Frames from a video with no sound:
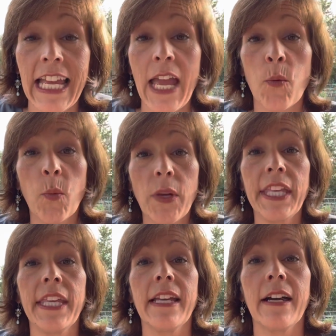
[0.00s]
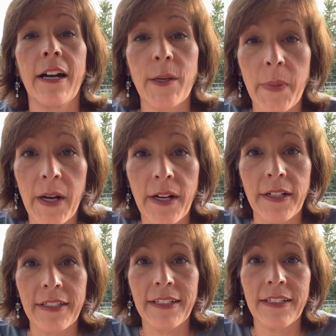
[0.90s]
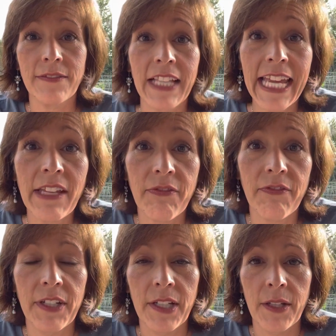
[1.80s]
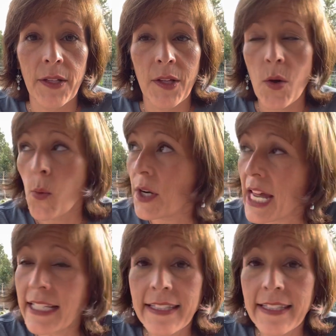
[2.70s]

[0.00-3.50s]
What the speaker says: And we are part of life. We're not